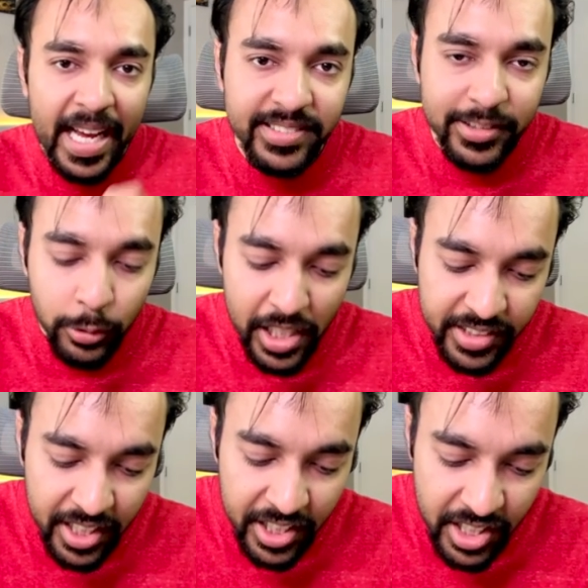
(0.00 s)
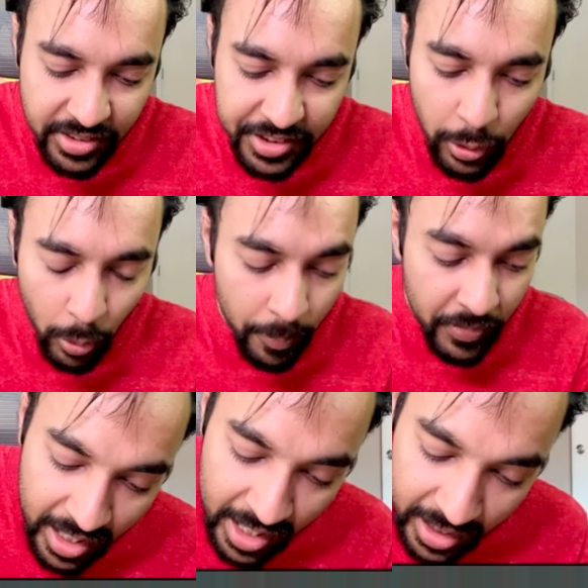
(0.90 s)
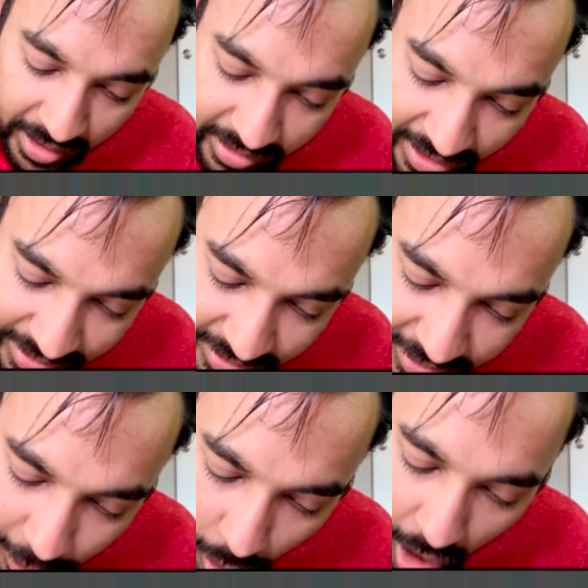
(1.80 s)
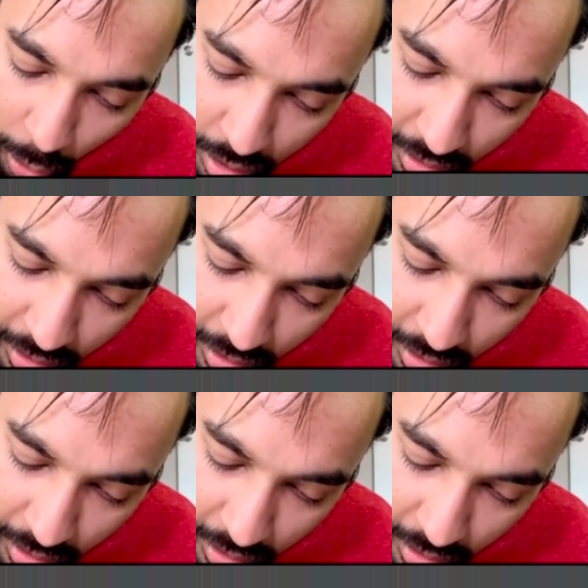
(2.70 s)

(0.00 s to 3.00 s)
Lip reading: As soon as I reach a zero, this zero count